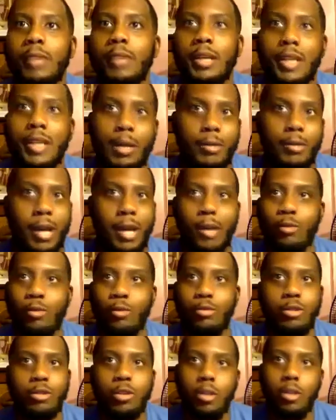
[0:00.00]
coming out of New
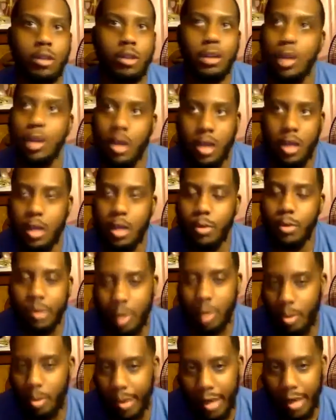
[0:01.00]
York, it wasn't
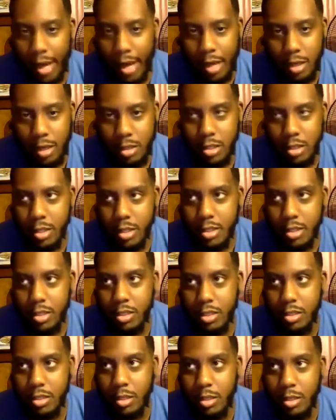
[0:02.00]
nobody hotter than Jay
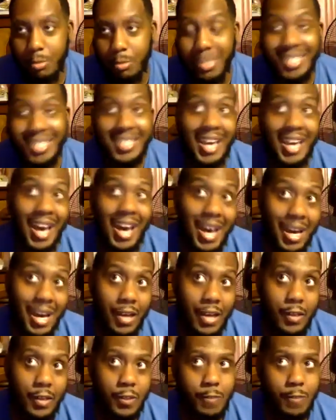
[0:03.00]
Z
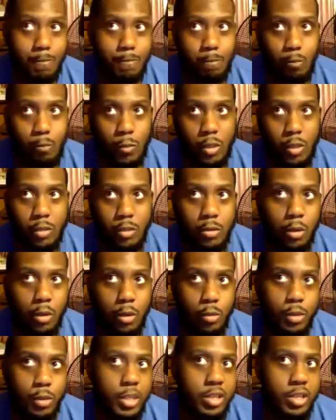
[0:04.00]
besides,
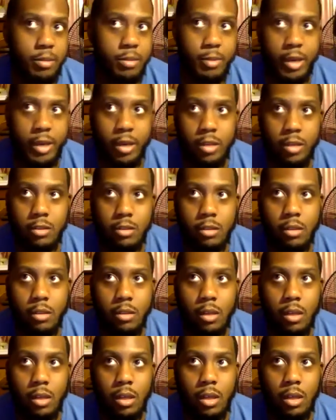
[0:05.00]
DMX.
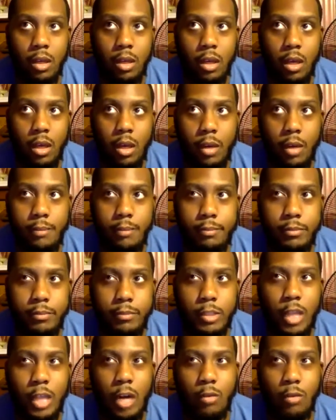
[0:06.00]

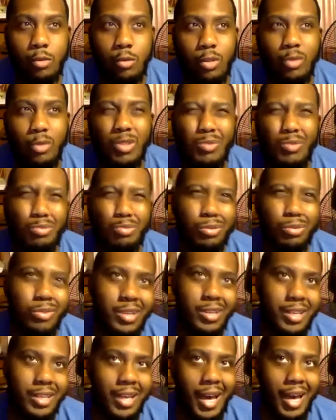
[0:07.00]
Ja Rule was
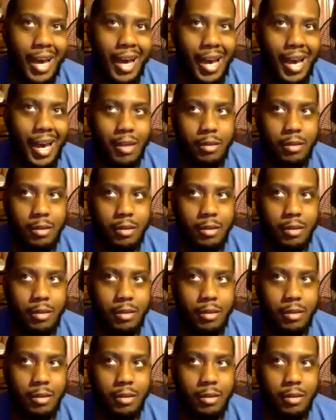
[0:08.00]
pretty hot.